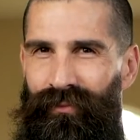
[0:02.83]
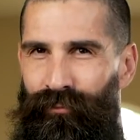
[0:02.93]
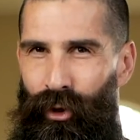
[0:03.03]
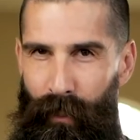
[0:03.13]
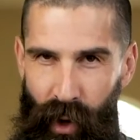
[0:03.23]

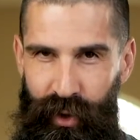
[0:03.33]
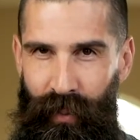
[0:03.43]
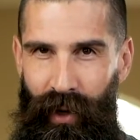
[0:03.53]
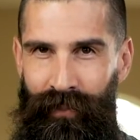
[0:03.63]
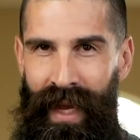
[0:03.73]
For the most
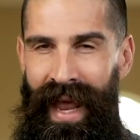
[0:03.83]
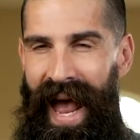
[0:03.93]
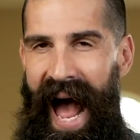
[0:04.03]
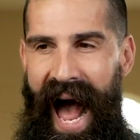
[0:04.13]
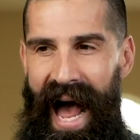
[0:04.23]
part,
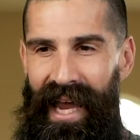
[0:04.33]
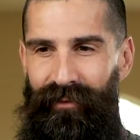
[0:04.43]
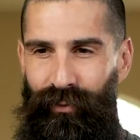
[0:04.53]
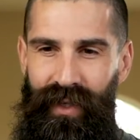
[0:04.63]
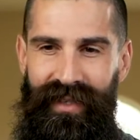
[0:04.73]

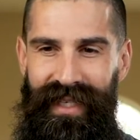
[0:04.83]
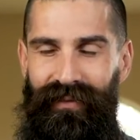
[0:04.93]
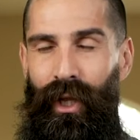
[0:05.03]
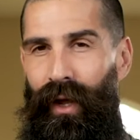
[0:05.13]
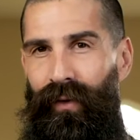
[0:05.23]
I've
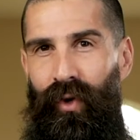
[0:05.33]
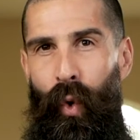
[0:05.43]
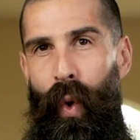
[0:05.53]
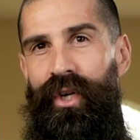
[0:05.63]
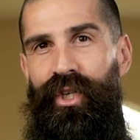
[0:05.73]
received a lot of
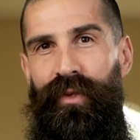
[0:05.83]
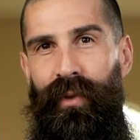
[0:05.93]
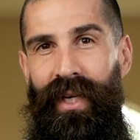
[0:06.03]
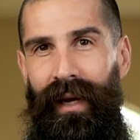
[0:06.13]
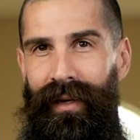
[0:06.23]
questions
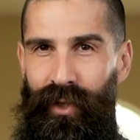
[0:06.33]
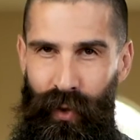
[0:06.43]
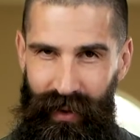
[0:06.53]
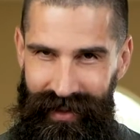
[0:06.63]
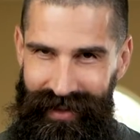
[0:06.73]
pertaining
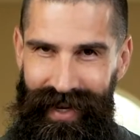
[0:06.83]
to this